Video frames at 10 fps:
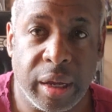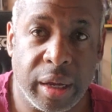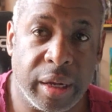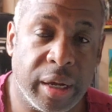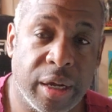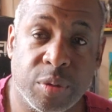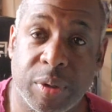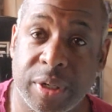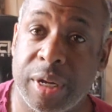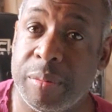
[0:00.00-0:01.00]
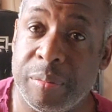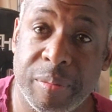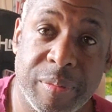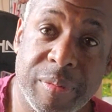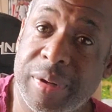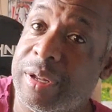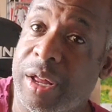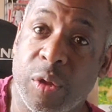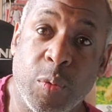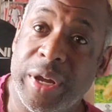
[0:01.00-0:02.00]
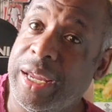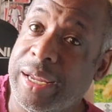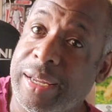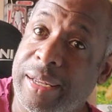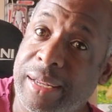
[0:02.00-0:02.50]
Hey guys, what's up? Another week,